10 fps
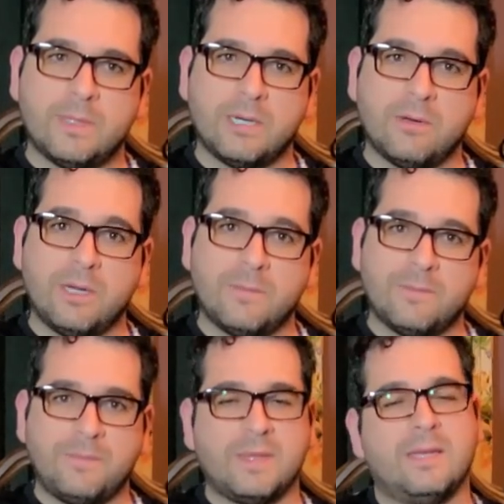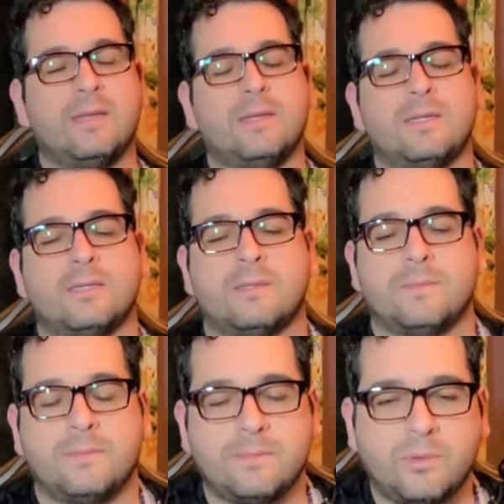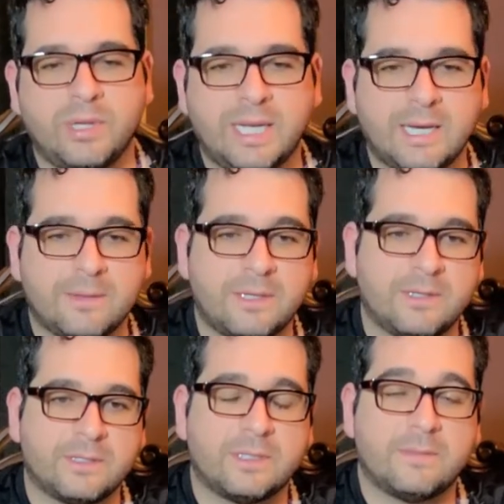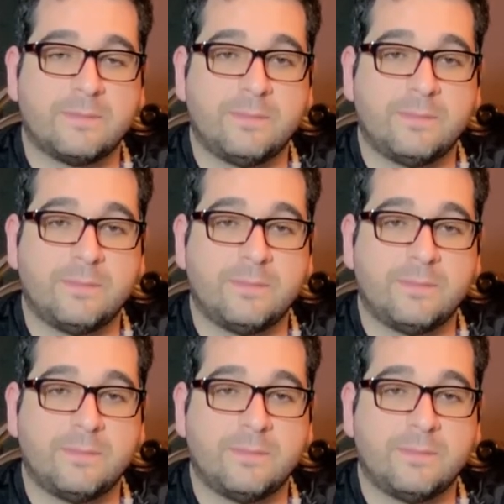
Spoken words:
don't know. Pointing out those